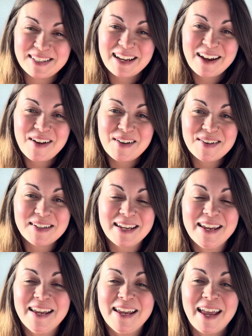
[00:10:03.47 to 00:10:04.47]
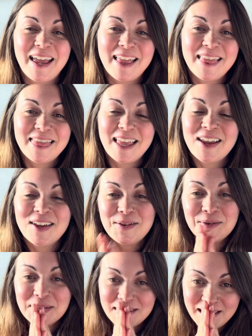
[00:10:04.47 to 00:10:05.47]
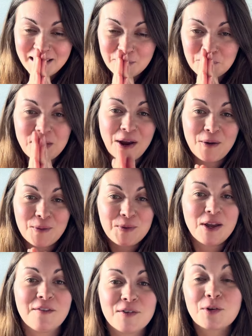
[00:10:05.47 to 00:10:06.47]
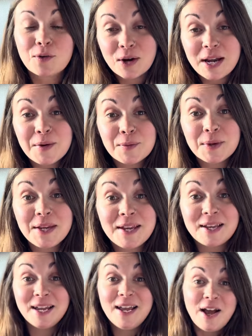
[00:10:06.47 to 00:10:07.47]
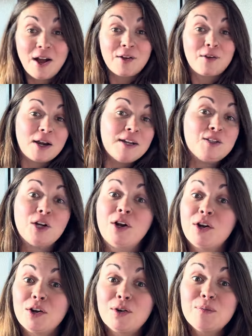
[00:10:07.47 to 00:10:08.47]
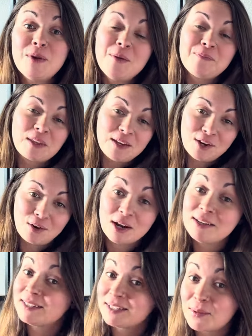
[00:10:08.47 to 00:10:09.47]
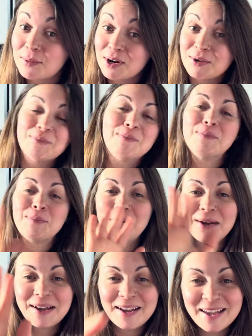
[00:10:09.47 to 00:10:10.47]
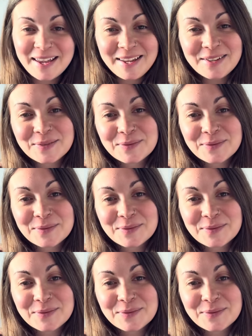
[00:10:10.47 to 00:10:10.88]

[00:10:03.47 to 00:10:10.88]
out. And thank you again. I hope you have a great week, a great term, and a great summer. Bye.